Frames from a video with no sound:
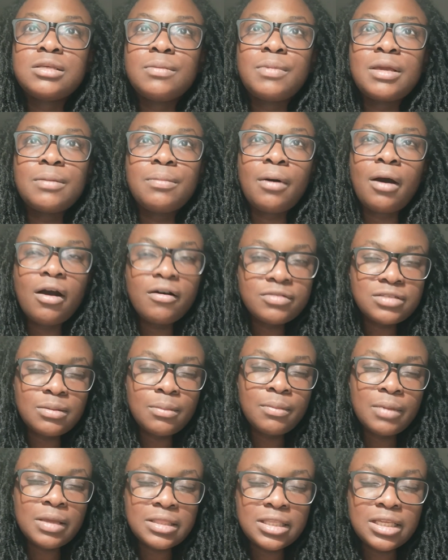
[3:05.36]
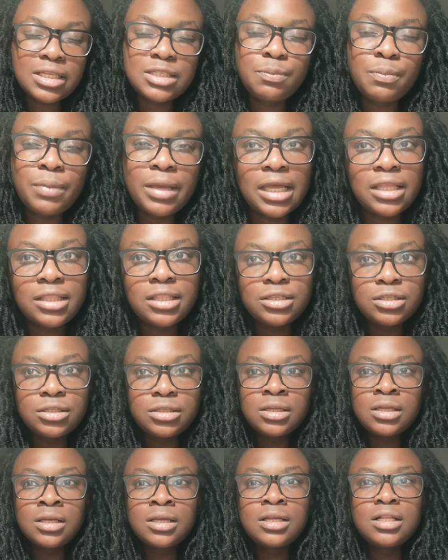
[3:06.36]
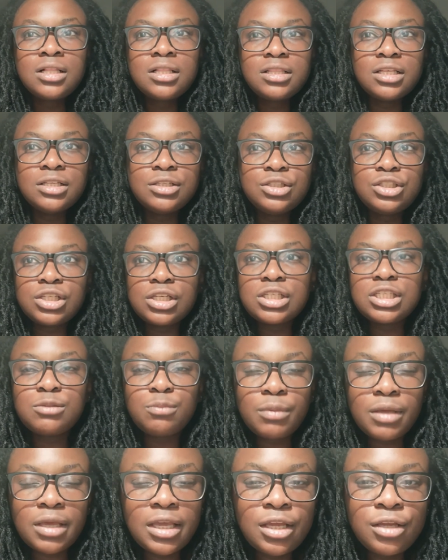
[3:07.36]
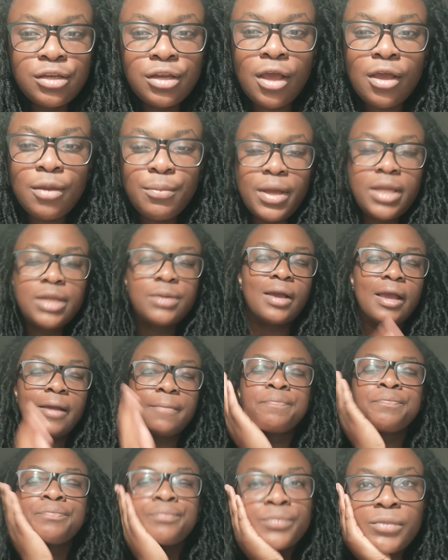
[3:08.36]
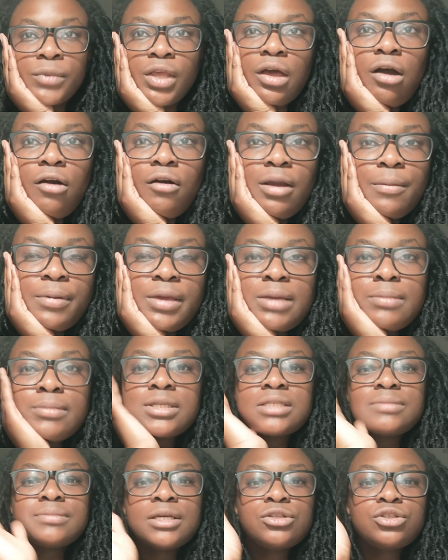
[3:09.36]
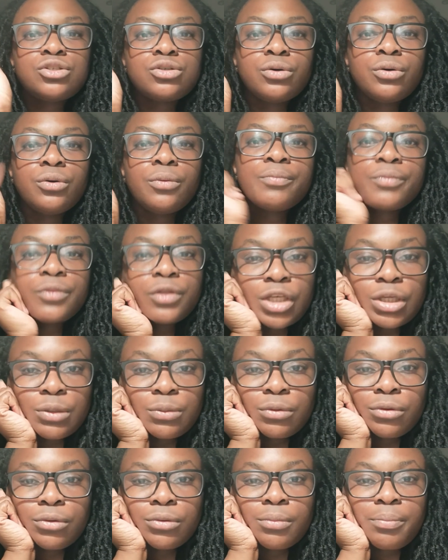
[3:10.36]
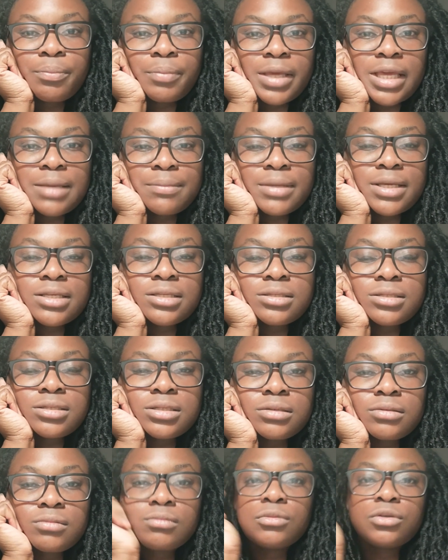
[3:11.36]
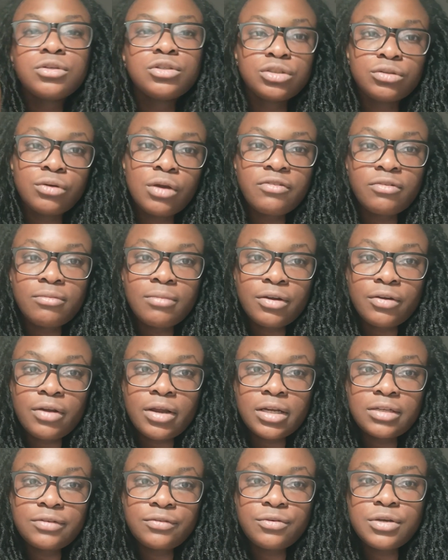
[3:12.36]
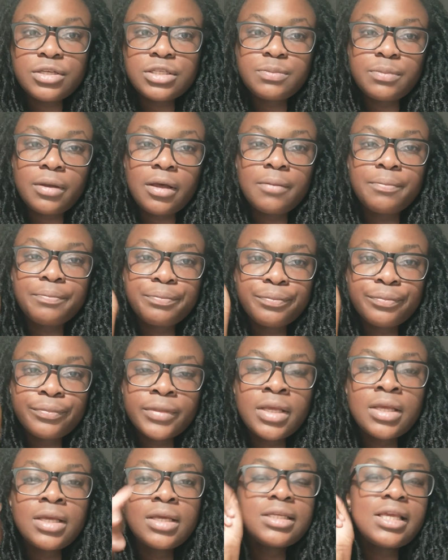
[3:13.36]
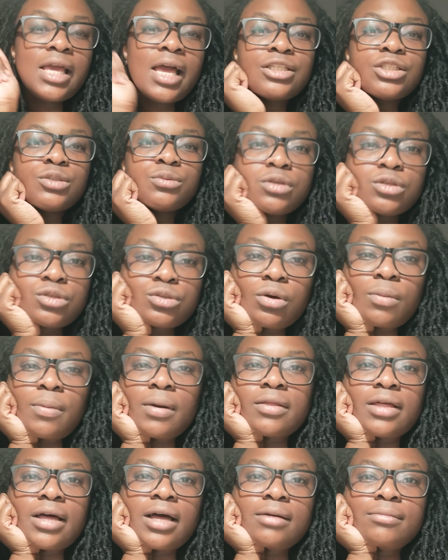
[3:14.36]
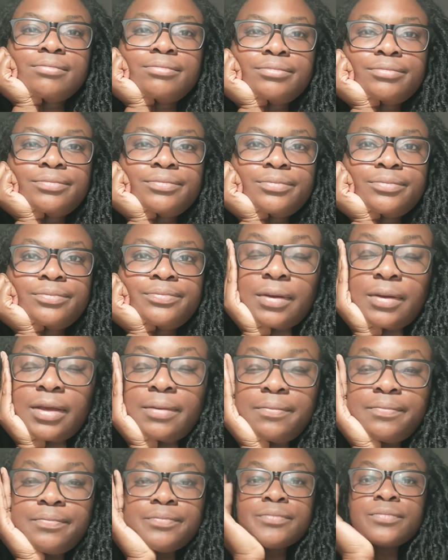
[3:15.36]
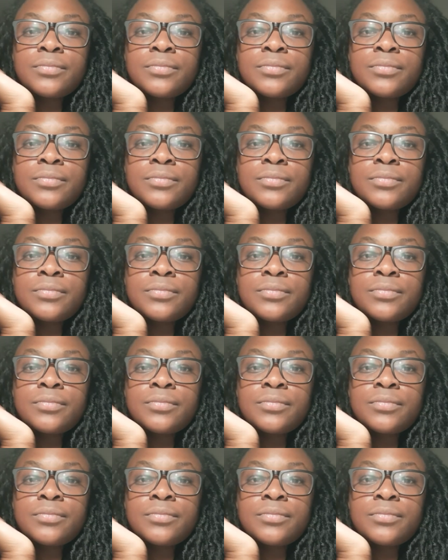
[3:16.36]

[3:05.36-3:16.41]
to be a part of something that's bigger than than just me, you know. But anyway, RIP Miss Mitchell, you will be missed. Sorry for my crackly voice, but yeah, I just wanted to talk about that. Anyway,